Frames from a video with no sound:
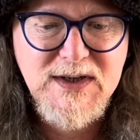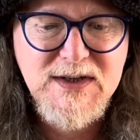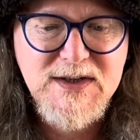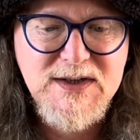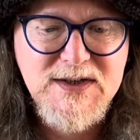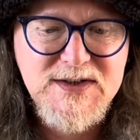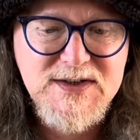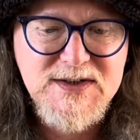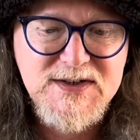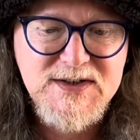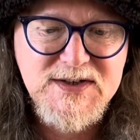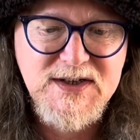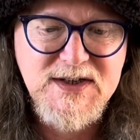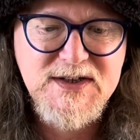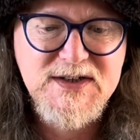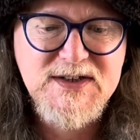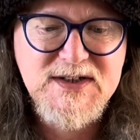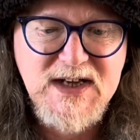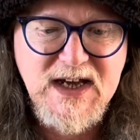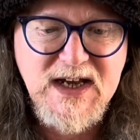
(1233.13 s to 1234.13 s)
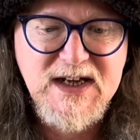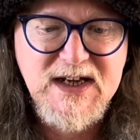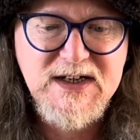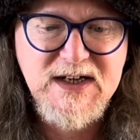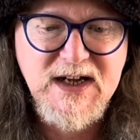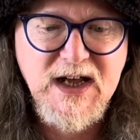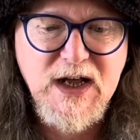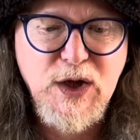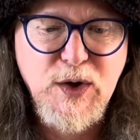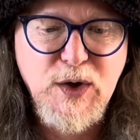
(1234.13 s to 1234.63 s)
This is the second
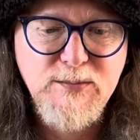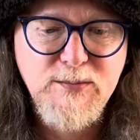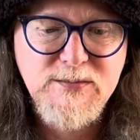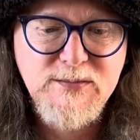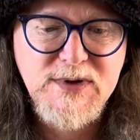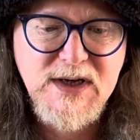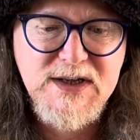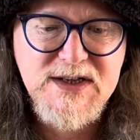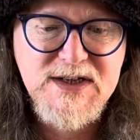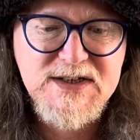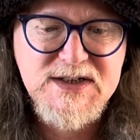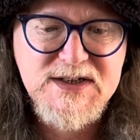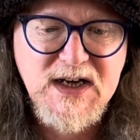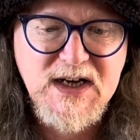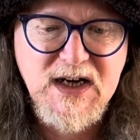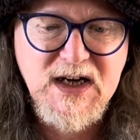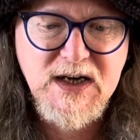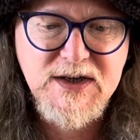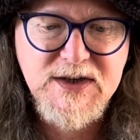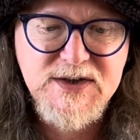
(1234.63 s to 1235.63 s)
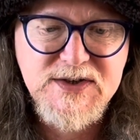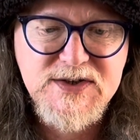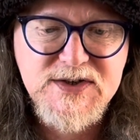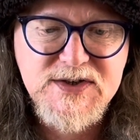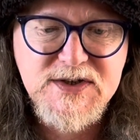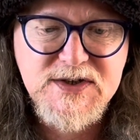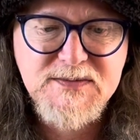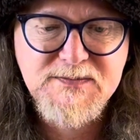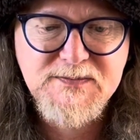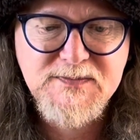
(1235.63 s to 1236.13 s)
album by this artist.